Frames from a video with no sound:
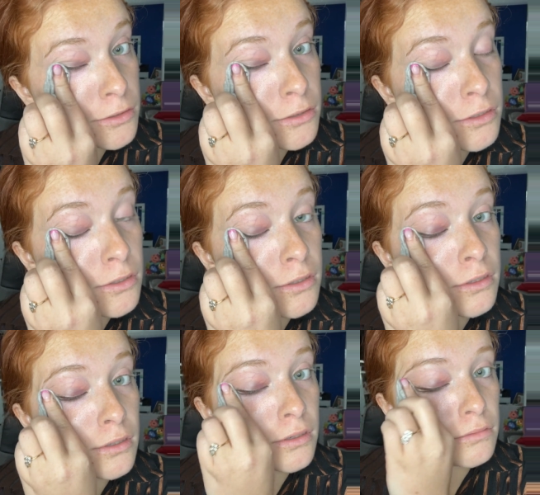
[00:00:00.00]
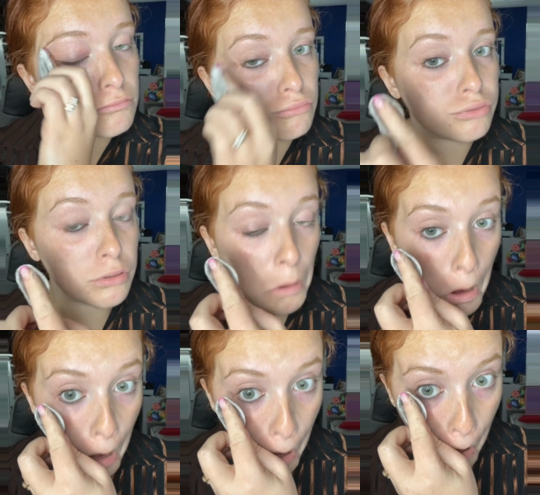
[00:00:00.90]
Nobody speaks.